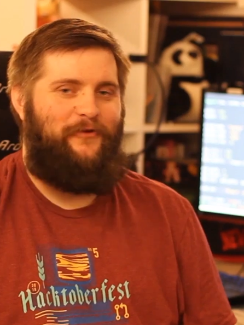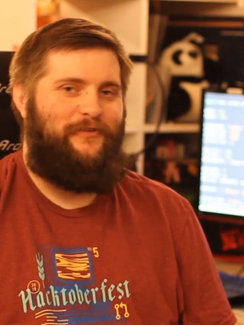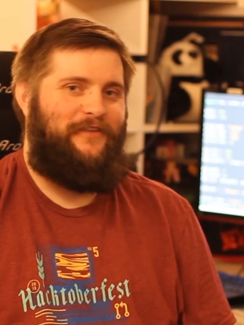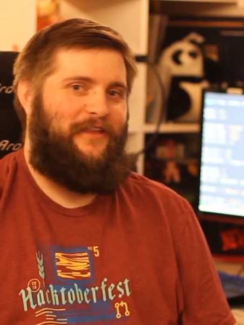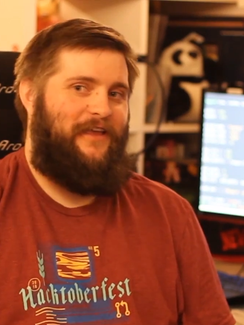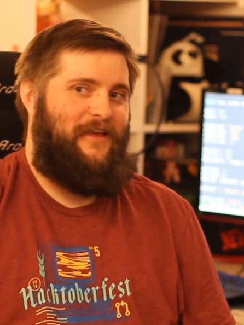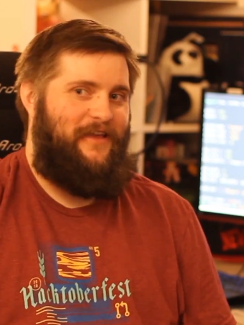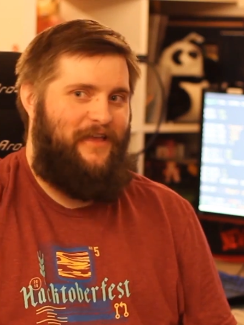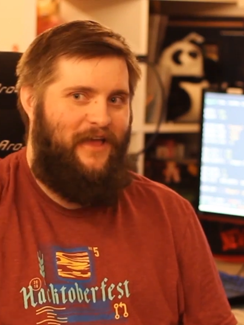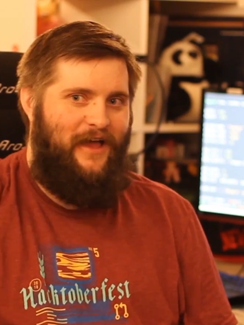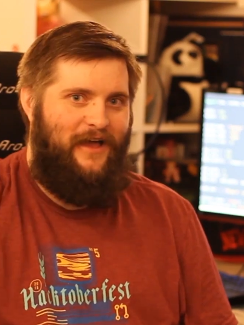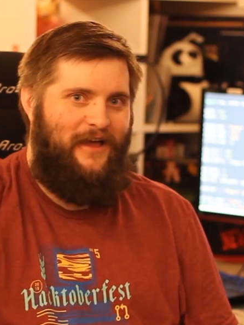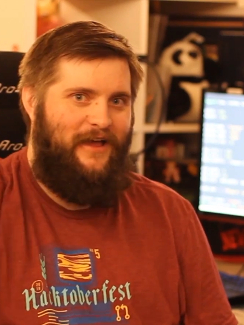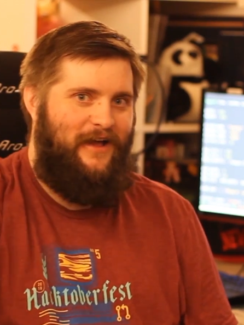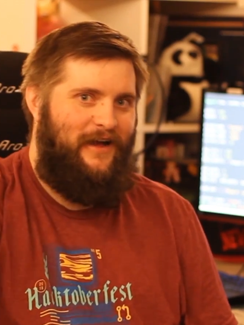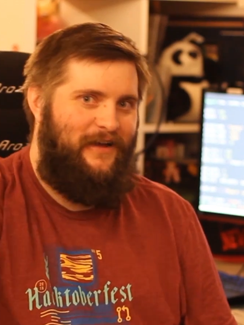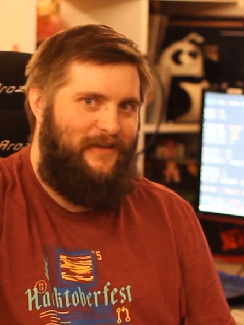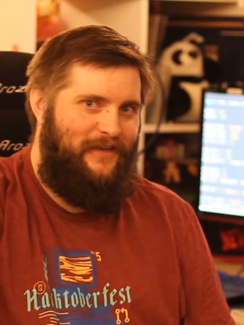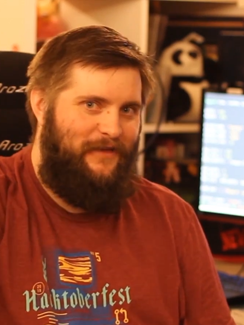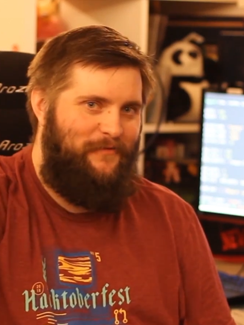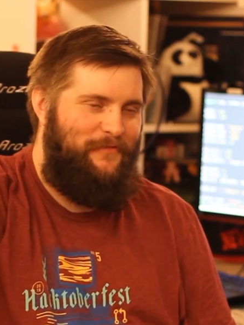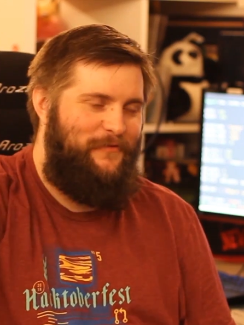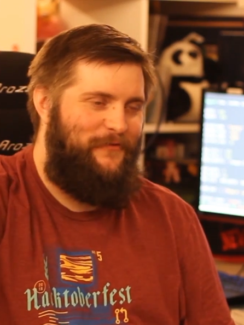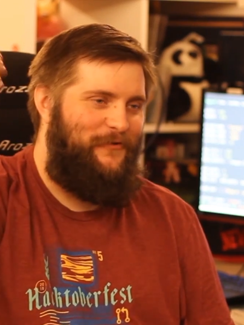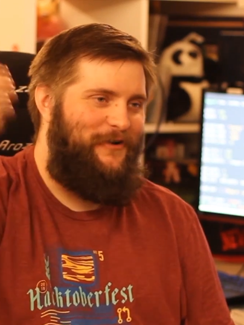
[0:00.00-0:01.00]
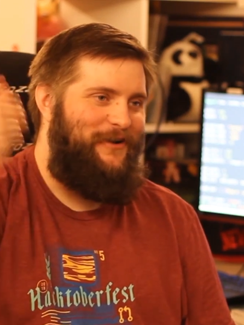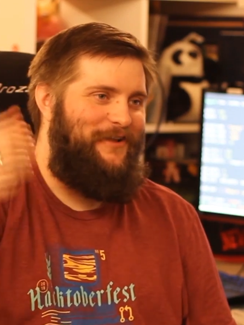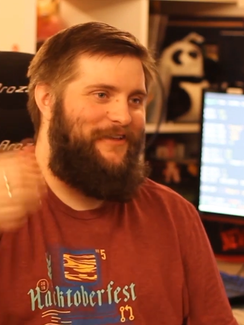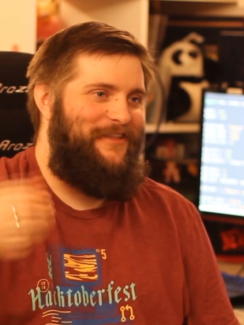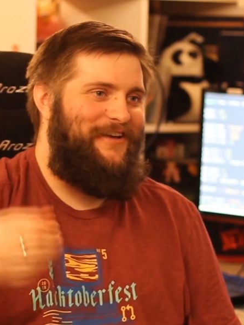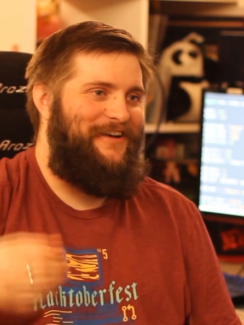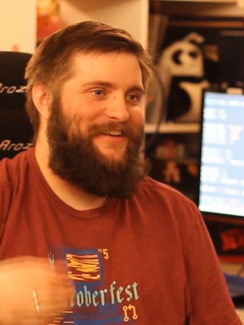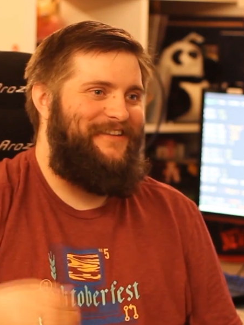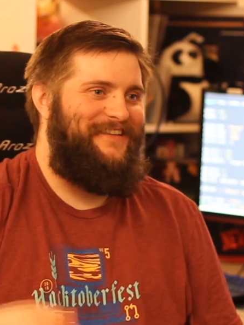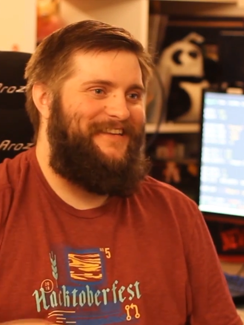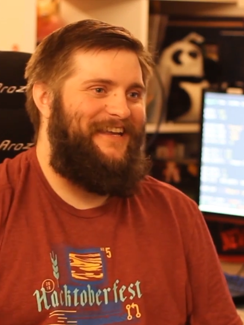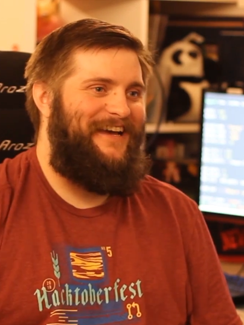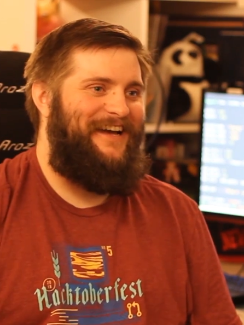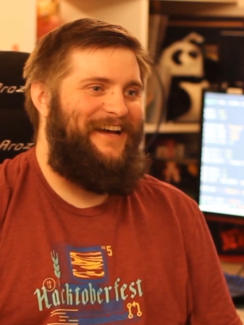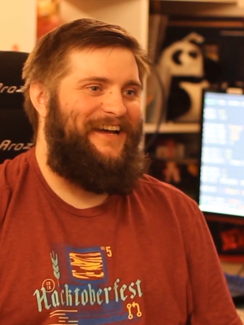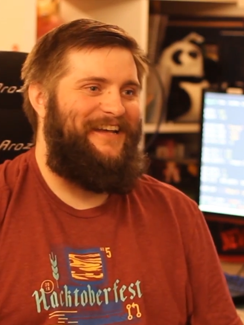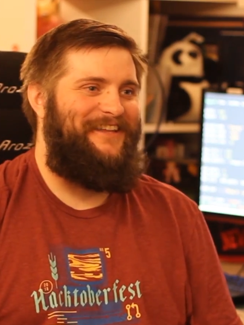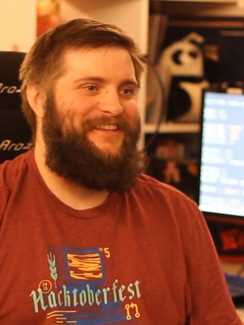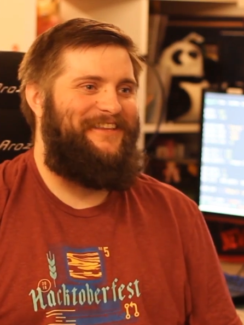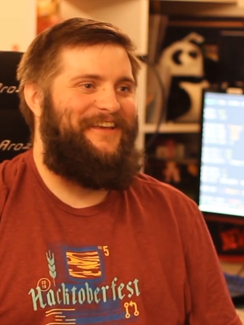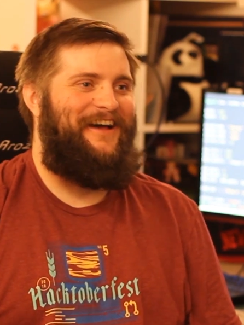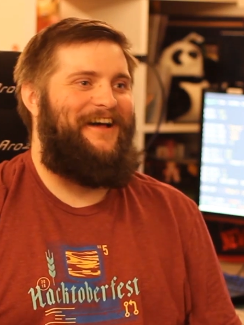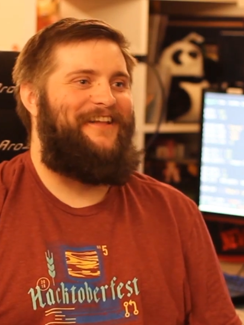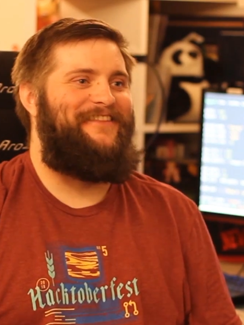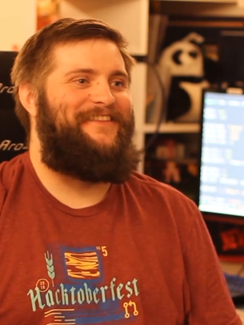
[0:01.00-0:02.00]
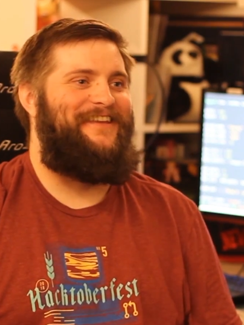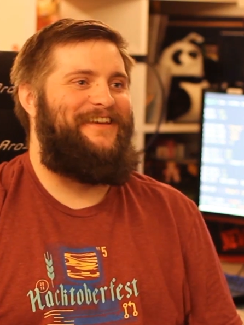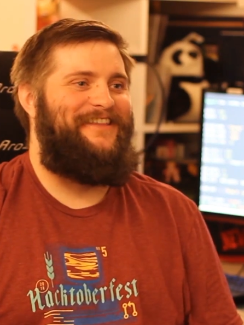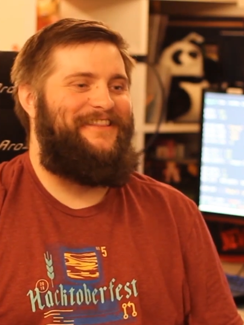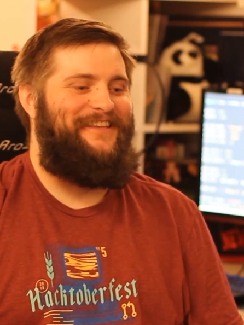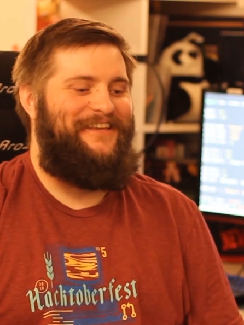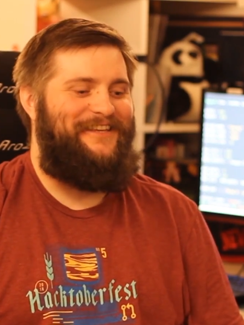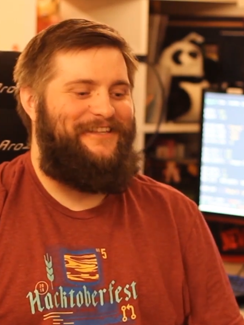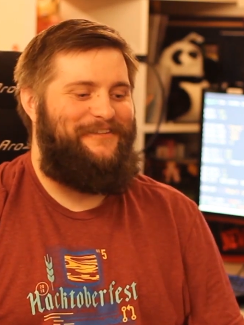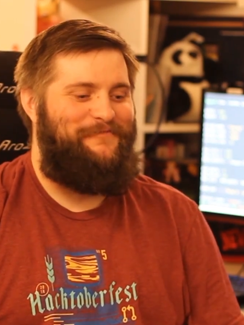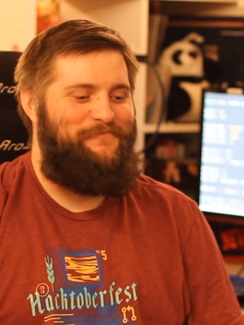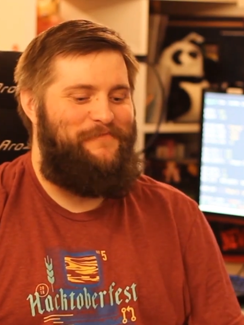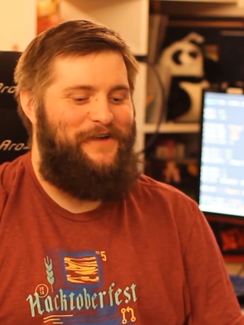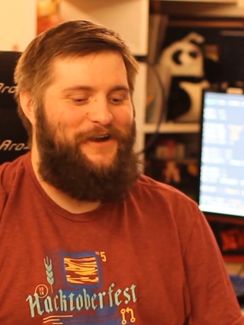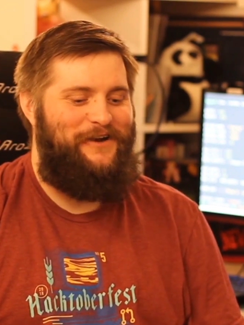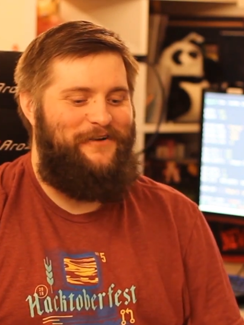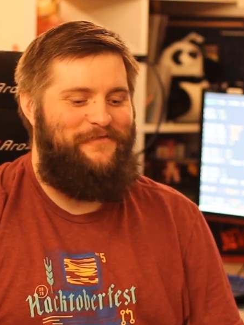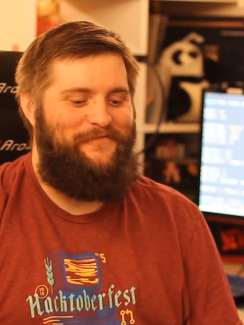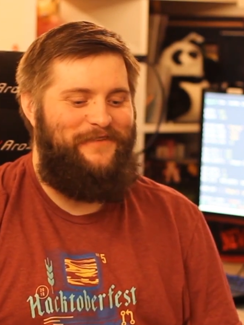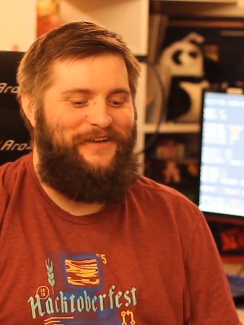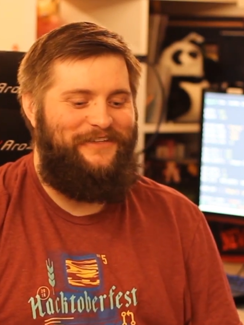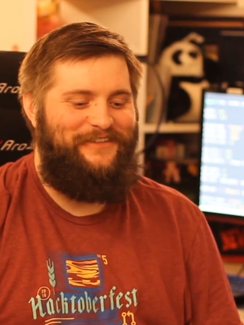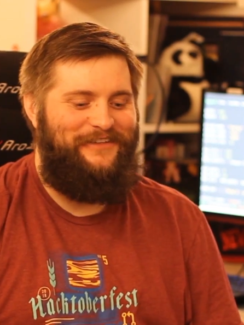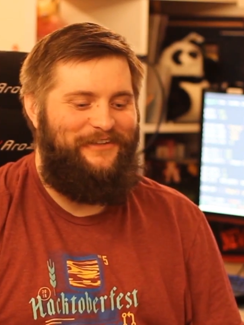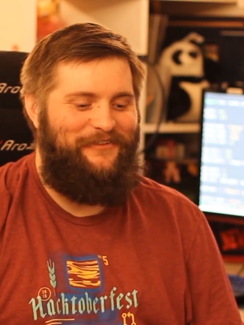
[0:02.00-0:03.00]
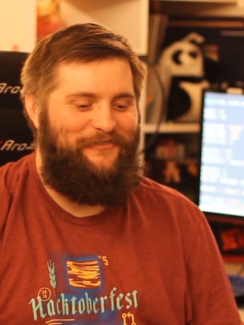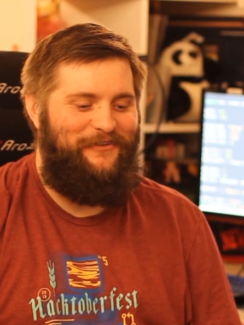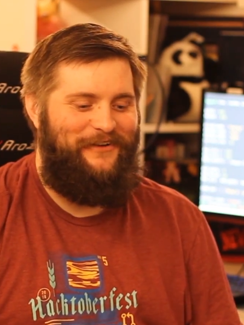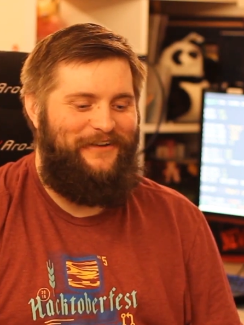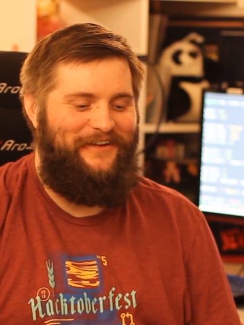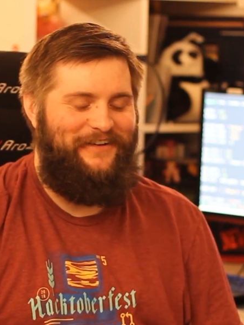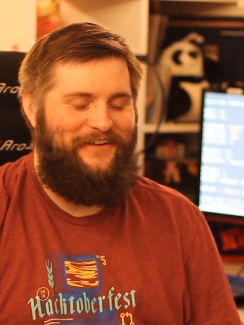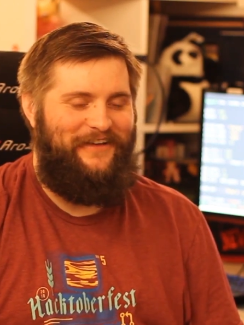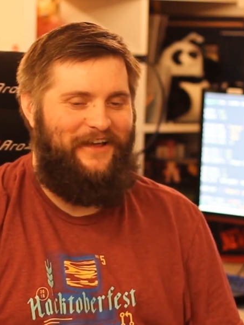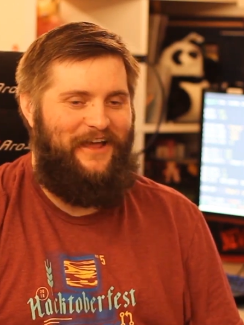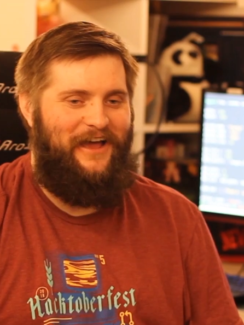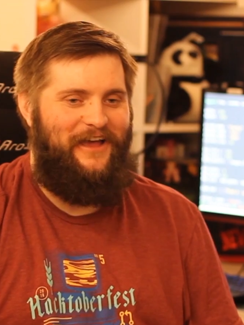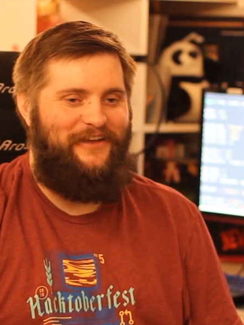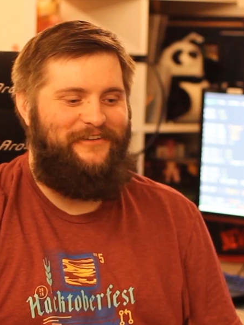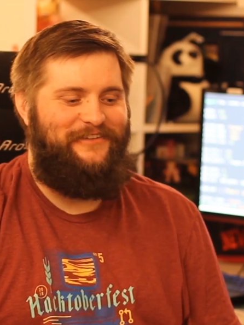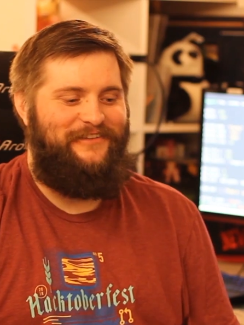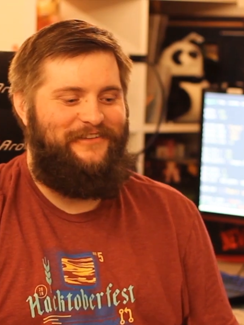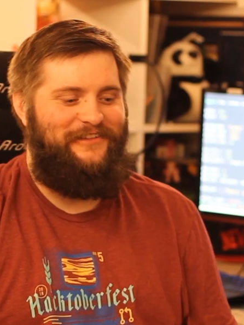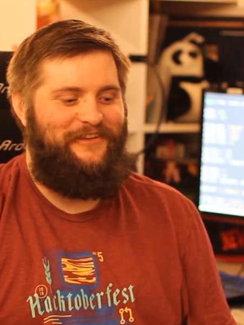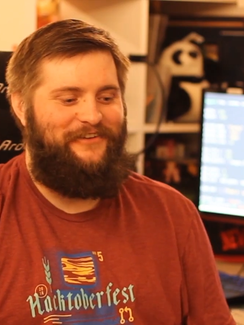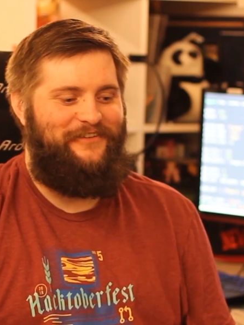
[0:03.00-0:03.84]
was like, yeah, give me one of those. I'll take the experimental one. The guy just